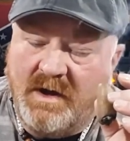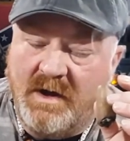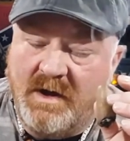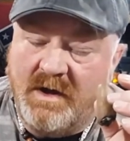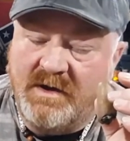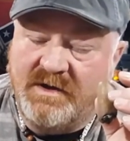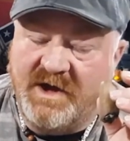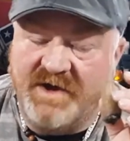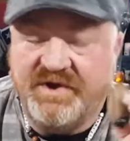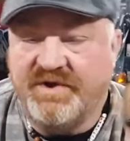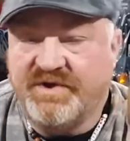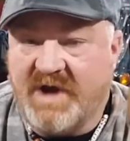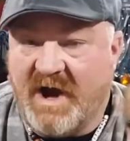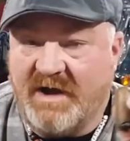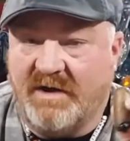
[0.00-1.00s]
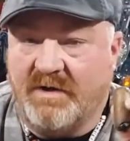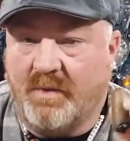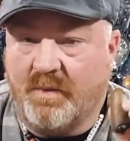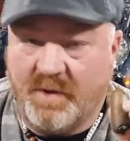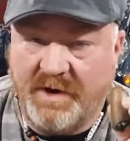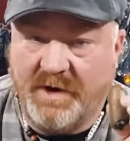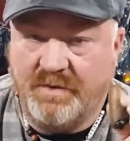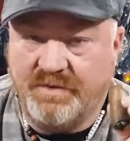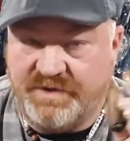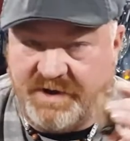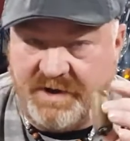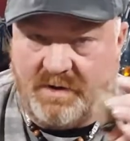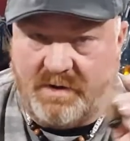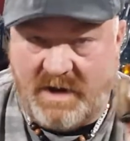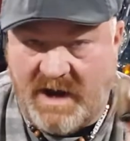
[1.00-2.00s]
this is kind of the real
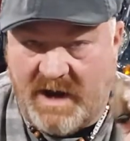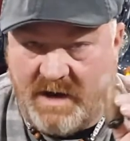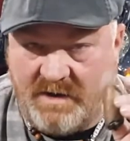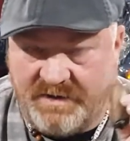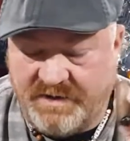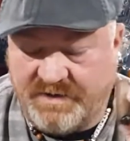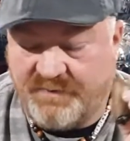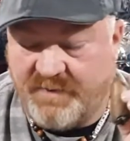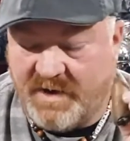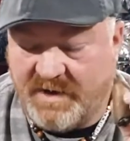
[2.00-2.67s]
deal of how this fucking